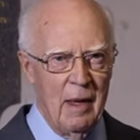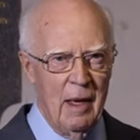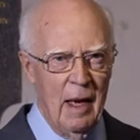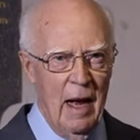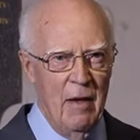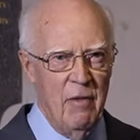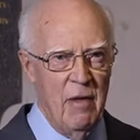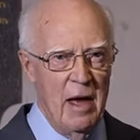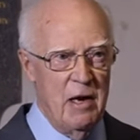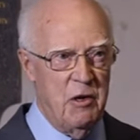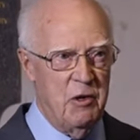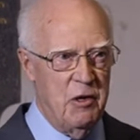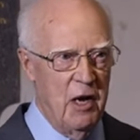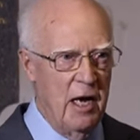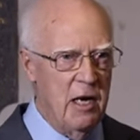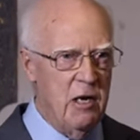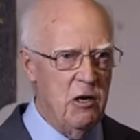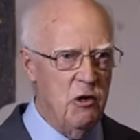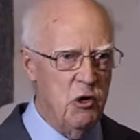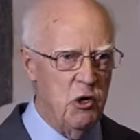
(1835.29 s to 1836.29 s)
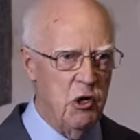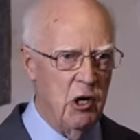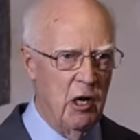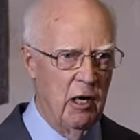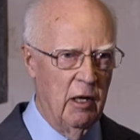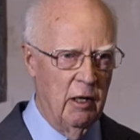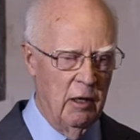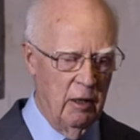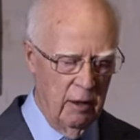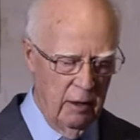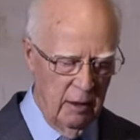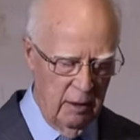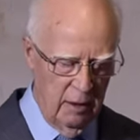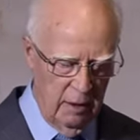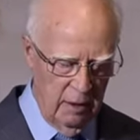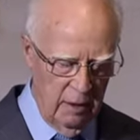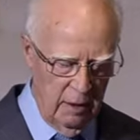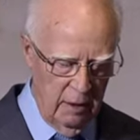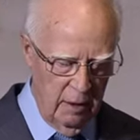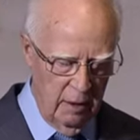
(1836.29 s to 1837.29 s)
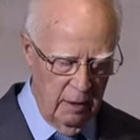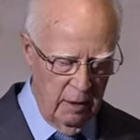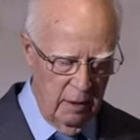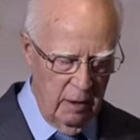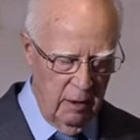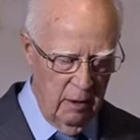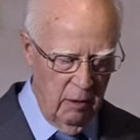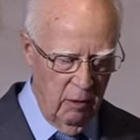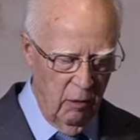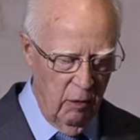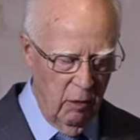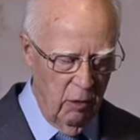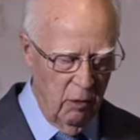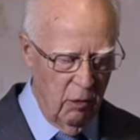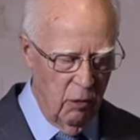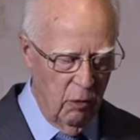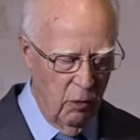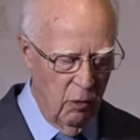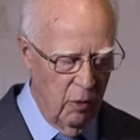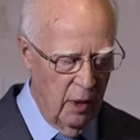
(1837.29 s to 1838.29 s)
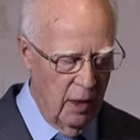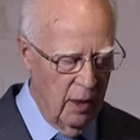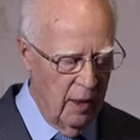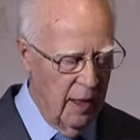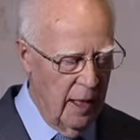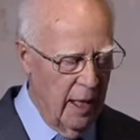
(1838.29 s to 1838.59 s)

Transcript: and their danger, oh,